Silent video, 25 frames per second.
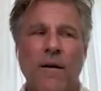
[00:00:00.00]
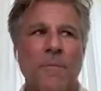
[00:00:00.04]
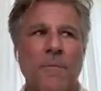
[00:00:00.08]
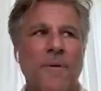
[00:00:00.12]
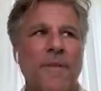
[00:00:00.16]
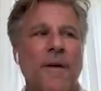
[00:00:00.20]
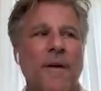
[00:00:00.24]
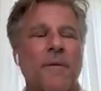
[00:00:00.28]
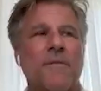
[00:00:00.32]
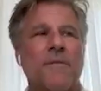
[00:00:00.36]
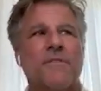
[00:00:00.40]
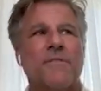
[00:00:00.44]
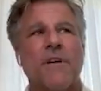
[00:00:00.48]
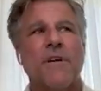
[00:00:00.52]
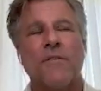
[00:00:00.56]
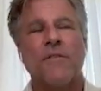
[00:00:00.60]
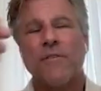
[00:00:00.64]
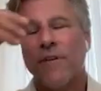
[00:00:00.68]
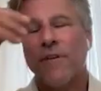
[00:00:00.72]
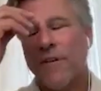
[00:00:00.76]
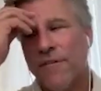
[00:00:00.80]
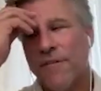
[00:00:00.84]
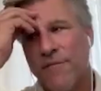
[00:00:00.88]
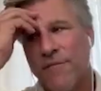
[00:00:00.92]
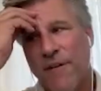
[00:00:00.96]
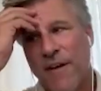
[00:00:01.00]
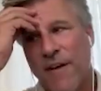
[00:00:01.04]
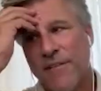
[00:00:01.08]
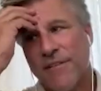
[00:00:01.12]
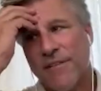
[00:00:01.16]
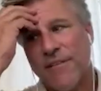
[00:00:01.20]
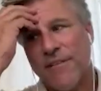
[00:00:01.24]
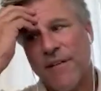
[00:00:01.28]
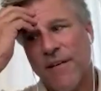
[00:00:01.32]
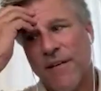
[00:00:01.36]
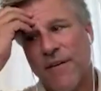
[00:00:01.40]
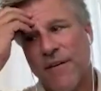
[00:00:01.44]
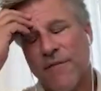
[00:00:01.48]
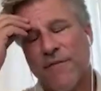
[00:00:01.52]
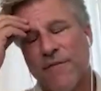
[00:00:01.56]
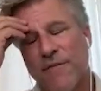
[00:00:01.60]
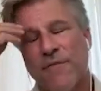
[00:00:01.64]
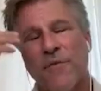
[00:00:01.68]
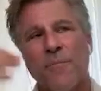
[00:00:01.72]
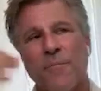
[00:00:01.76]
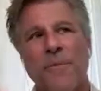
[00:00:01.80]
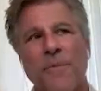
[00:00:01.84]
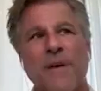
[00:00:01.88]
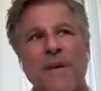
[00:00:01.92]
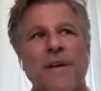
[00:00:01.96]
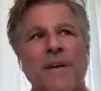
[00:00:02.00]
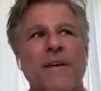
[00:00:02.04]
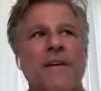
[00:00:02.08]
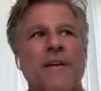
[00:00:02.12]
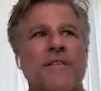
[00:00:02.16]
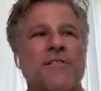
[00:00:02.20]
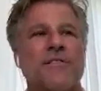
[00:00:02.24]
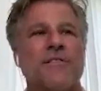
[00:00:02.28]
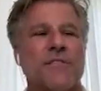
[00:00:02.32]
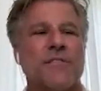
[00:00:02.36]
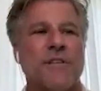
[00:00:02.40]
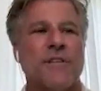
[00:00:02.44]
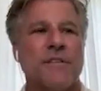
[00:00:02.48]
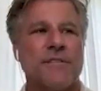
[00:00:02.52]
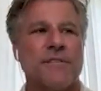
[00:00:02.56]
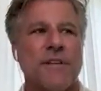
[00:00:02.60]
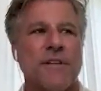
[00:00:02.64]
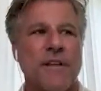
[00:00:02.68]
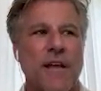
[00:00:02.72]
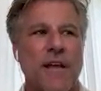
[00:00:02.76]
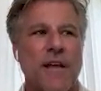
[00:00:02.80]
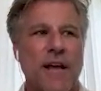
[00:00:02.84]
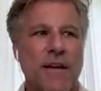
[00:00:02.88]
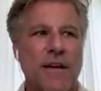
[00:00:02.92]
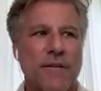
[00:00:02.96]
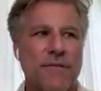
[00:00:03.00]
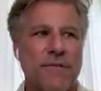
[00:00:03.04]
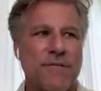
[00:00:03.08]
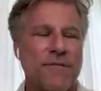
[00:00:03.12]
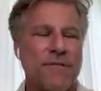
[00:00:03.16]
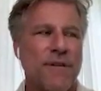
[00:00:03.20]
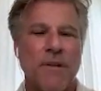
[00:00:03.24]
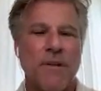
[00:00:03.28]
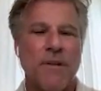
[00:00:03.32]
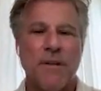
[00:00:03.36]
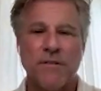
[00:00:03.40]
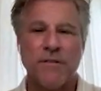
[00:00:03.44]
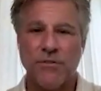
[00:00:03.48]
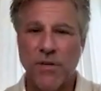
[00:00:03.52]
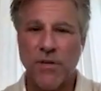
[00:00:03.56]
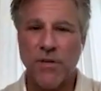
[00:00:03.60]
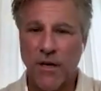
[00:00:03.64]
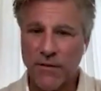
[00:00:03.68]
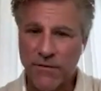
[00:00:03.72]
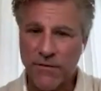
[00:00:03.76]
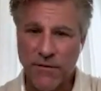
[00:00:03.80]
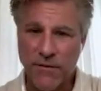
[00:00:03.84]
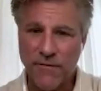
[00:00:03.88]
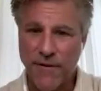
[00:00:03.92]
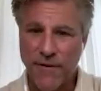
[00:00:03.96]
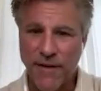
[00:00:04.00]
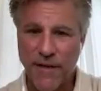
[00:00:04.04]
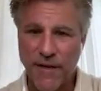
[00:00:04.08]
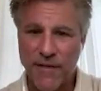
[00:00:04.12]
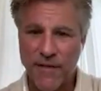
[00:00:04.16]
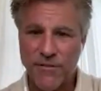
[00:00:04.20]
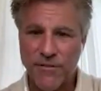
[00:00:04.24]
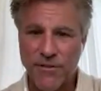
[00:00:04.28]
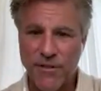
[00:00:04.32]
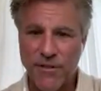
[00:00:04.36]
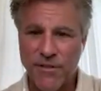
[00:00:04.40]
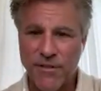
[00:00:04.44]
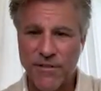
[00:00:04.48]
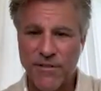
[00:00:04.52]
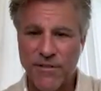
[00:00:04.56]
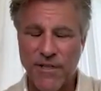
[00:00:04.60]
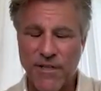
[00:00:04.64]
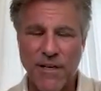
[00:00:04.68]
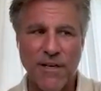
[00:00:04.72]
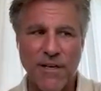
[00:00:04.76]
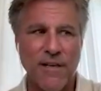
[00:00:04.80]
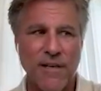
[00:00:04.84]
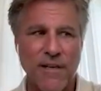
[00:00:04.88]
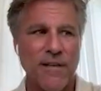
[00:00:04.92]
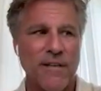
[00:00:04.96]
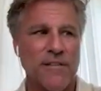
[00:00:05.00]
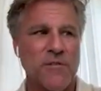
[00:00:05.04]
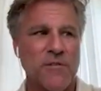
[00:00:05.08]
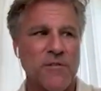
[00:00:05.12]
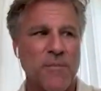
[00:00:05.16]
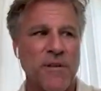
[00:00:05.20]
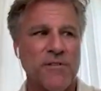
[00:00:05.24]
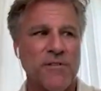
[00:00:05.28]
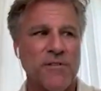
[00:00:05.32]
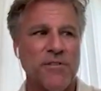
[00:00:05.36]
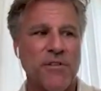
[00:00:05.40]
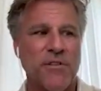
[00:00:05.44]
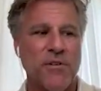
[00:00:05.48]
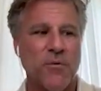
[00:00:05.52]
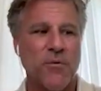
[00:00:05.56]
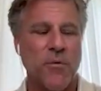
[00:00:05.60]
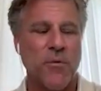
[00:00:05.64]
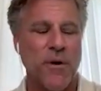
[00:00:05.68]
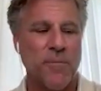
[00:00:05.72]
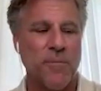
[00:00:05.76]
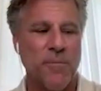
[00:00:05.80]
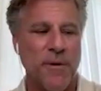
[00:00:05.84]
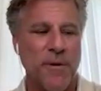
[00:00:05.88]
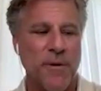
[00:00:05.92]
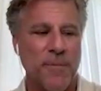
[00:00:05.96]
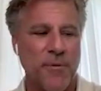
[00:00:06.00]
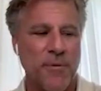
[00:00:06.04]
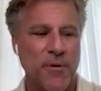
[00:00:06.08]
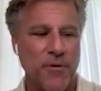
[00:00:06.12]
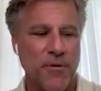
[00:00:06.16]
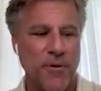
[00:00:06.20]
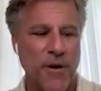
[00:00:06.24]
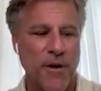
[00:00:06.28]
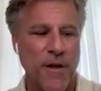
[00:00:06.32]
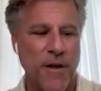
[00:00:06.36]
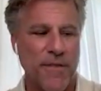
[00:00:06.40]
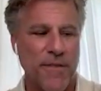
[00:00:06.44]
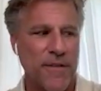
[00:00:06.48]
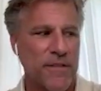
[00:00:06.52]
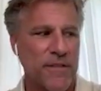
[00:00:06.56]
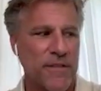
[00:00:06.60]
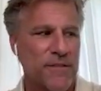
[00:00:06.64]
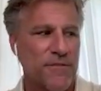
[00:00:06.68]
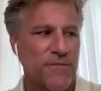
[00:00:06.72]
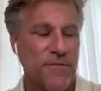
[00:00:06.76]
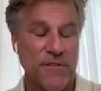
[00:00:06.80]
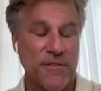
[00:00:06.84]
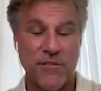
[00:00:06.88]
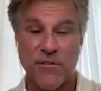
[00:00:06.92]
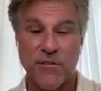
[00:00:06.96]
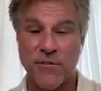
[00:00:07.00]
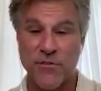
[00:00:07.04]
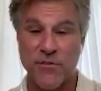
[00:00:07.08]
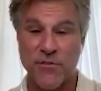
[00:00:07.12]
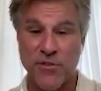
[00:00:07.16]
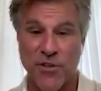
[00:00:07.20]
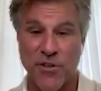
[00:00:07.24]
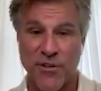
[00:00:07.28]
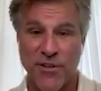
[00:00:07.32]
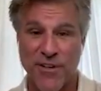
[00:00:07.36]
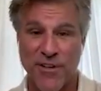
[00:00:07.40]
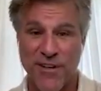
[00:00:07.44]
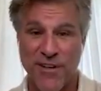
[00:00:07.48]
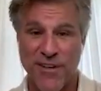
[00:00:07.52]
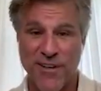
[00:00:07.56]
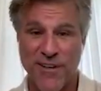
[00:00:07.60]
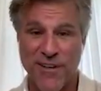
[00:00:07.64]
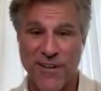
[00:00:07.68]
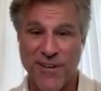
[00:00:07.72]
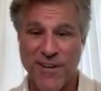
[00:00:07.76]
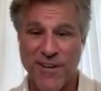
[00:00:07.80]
I mean, that was all really fascinating. And for me, it just gives a lot of objective, I guess you could say, especially when people are on this physical journey.